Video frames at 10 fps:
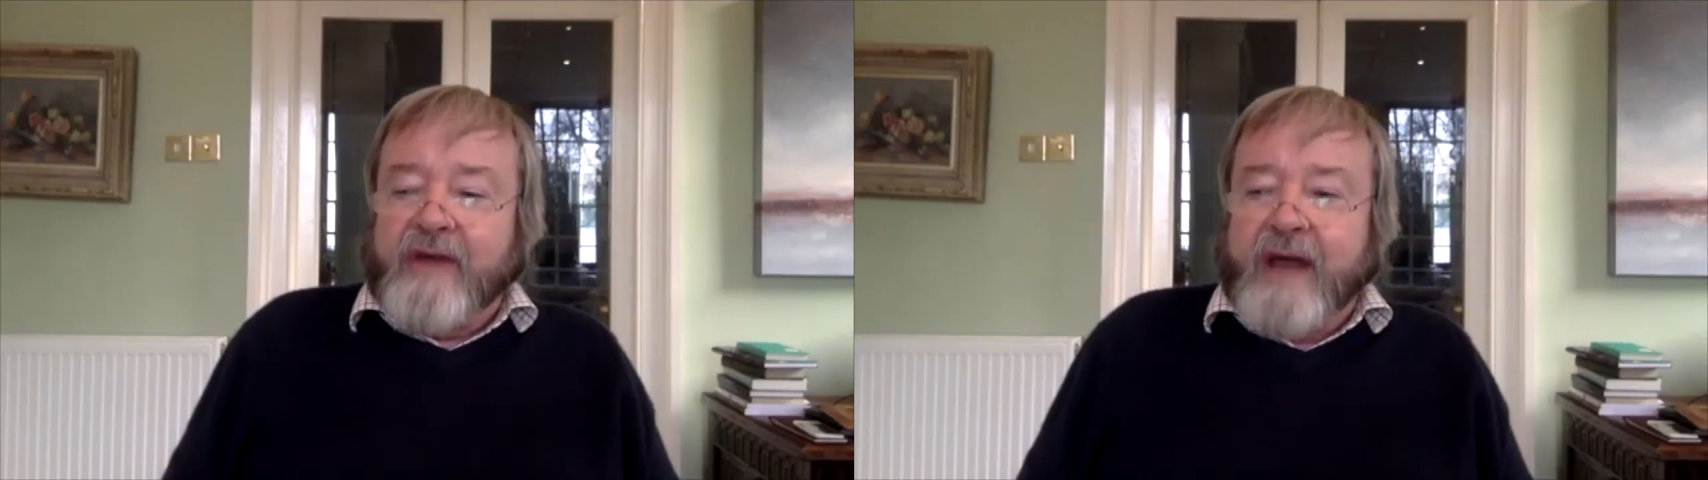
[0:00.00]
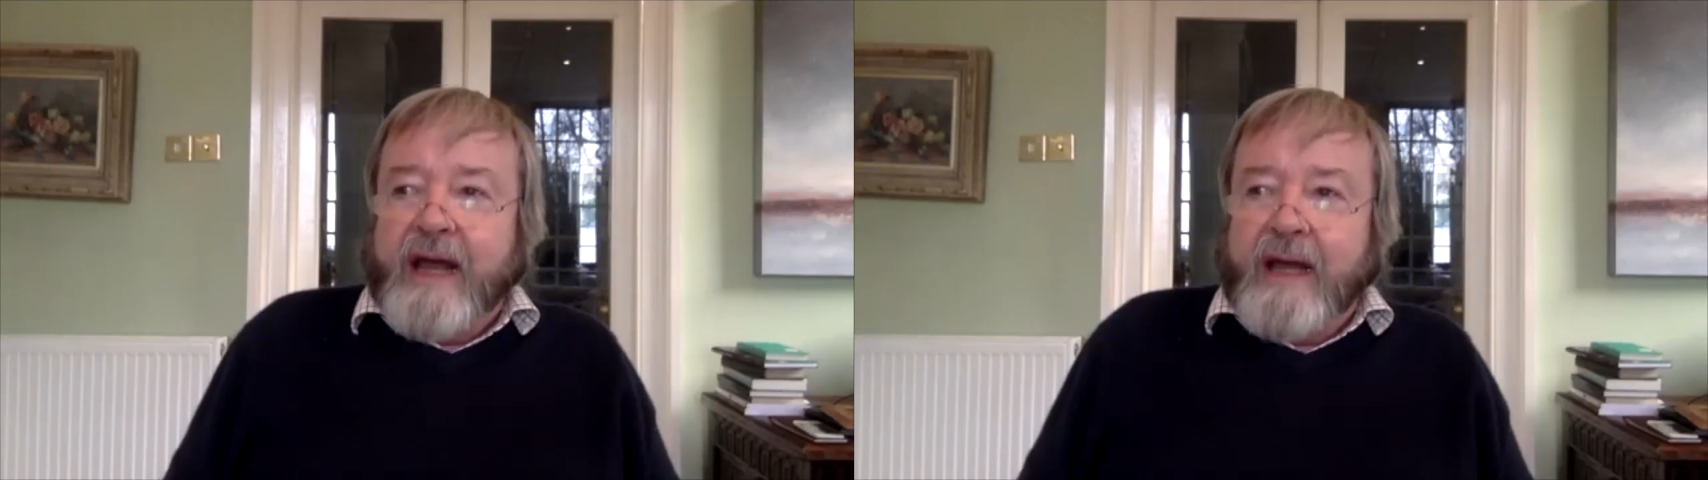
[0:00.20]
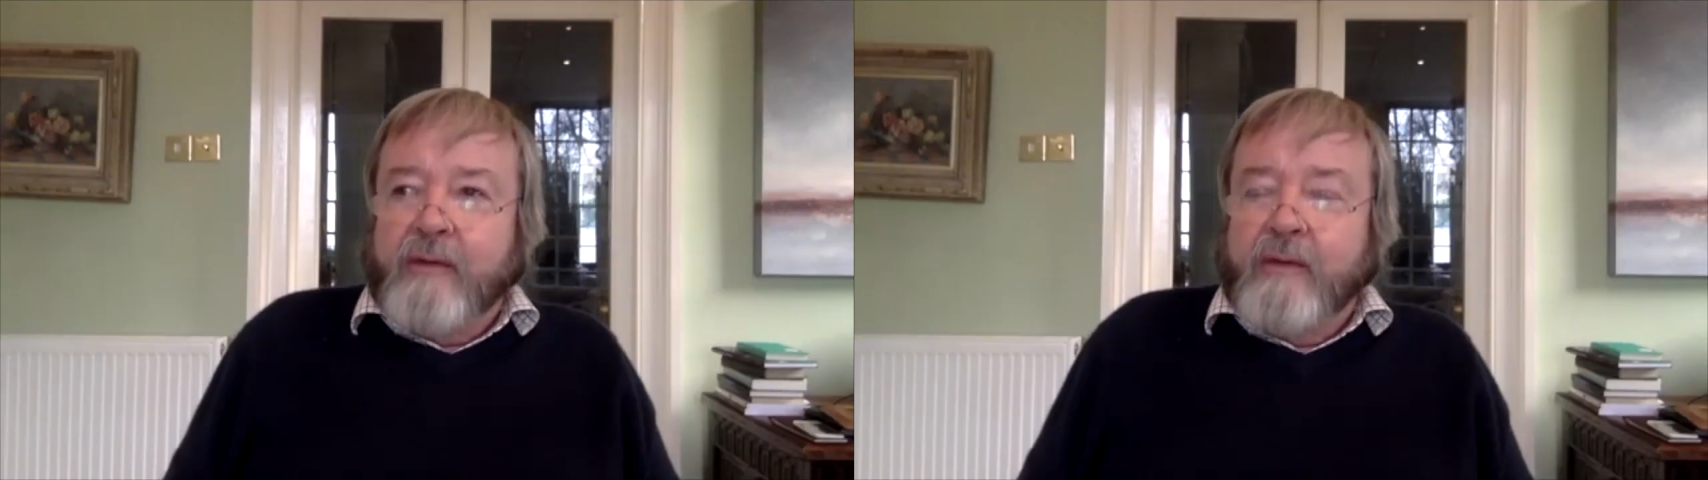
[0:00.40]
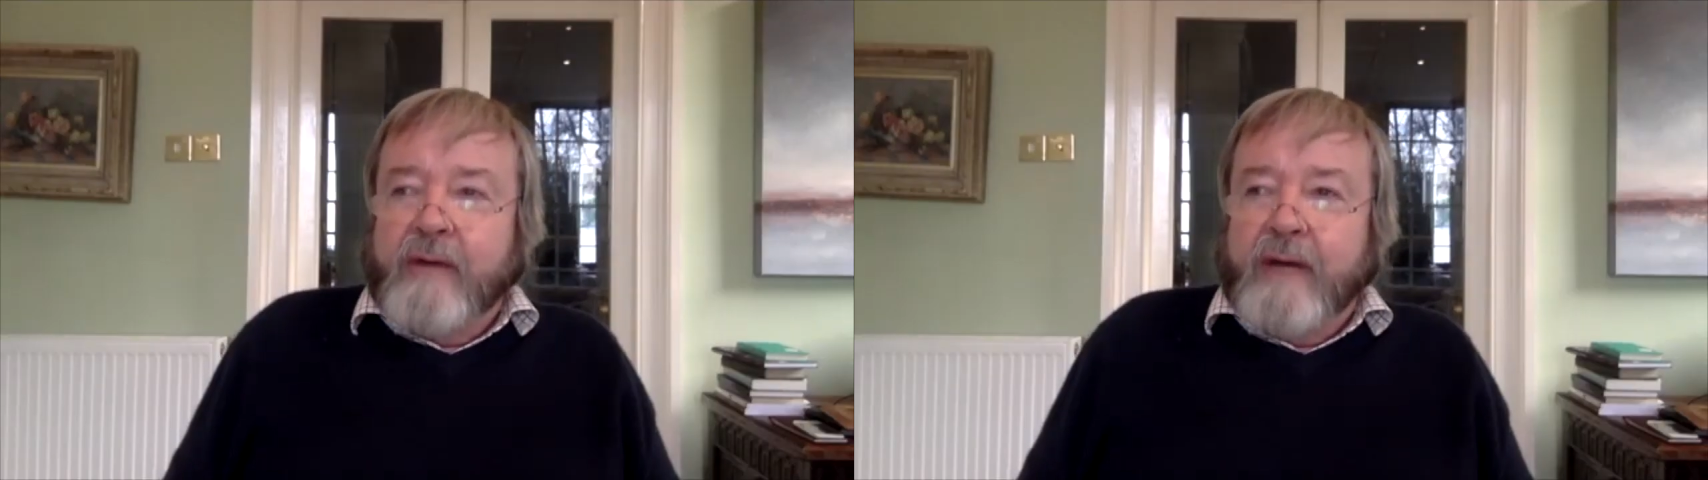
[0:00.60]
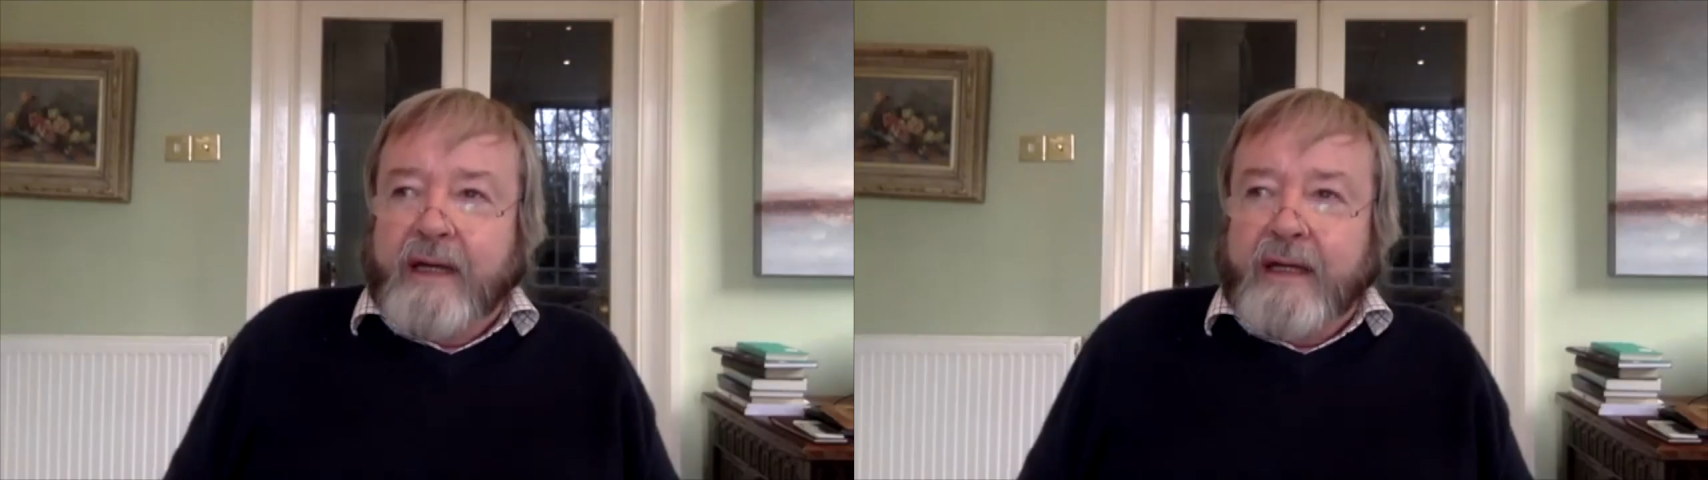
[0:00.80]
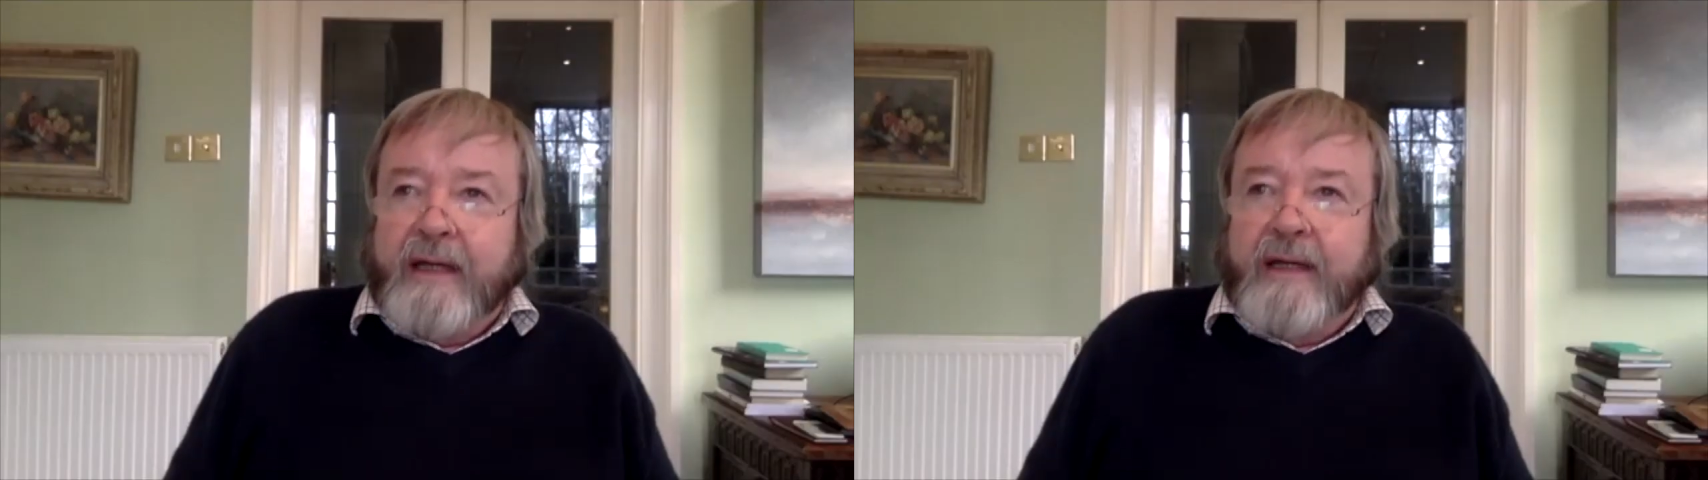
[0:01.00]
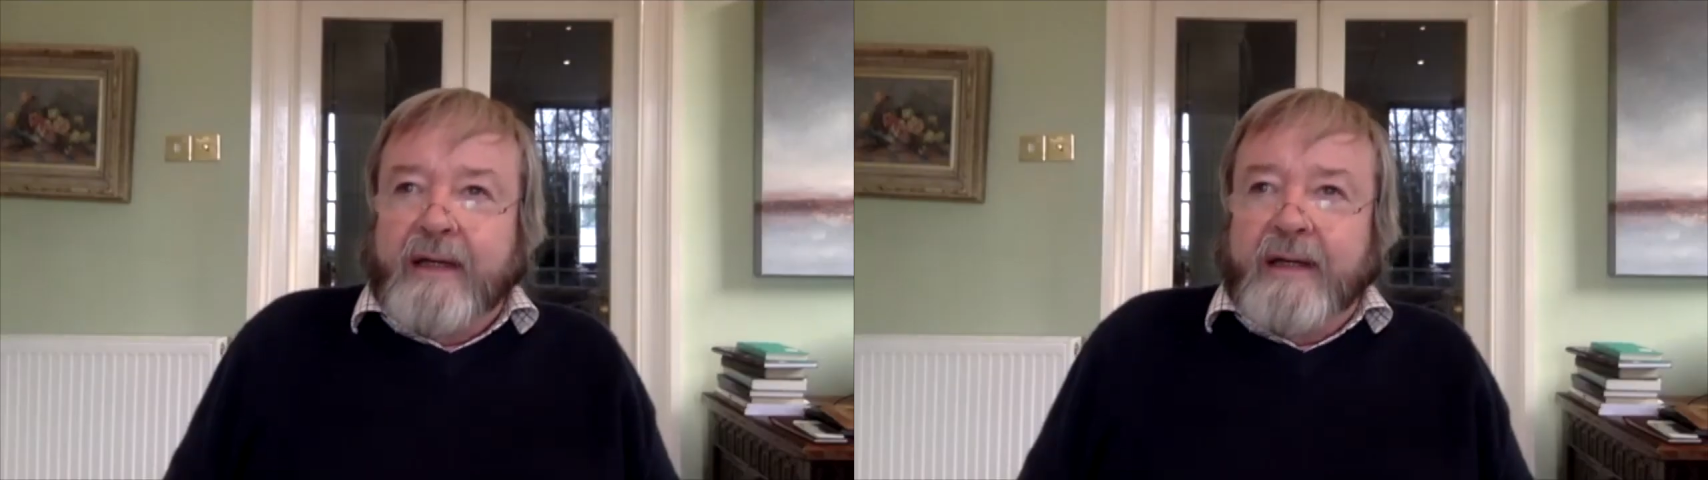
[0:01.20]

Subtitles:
I had already